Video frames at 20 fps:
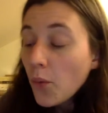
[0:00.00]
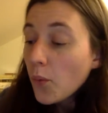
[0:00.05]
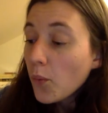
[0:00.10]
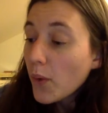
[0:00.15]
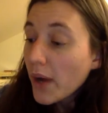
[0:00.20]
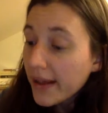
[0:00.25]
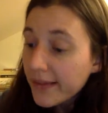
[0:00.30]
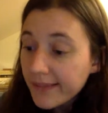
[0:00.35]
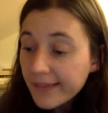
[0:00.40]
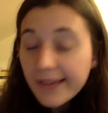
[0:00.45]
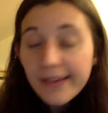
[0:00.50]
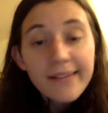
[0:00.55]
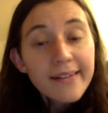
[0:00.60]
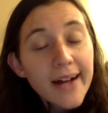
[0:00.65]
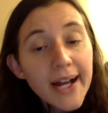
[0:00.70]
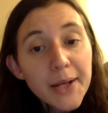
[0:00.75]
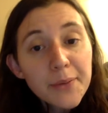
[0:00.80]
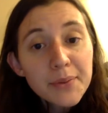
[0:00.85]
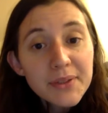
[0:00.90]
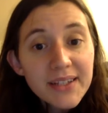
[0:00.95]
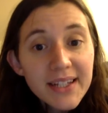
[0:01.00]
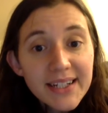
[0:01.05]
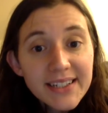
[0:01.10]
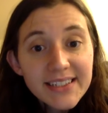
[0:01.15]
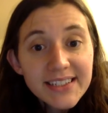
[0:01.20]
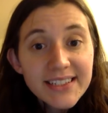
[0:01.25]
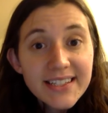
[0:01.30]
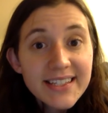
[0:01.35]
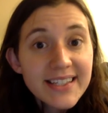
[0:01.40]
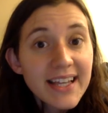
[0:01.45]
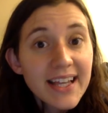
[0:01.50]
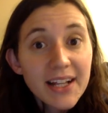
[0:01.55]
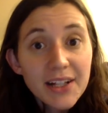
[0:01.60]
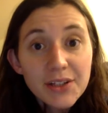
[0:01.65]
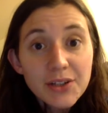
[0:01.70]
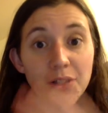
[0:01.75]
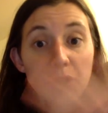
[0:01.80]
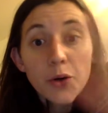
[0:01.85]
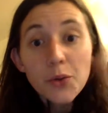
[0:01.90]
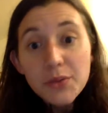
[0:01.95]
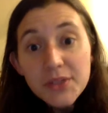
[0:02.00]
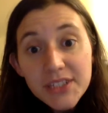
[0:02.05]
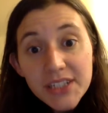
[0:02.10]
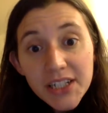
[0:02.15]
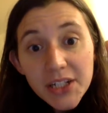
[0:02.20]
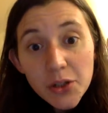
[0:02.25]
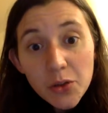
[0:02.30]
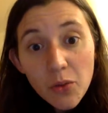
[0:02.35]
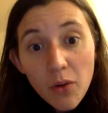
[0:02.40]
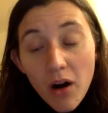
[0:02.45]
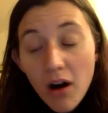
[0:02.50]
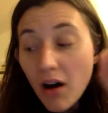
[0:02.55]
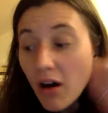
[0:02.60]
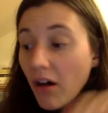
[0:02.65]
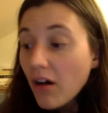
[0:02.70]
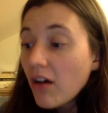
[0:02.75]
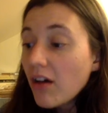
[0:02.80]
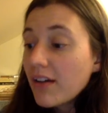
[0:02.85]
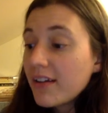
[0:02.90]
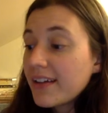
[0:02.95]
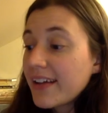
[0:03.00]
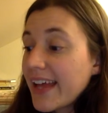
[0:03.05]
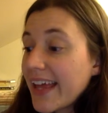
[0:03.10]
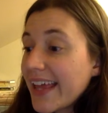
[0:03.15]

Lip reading: I would like to say hello to you all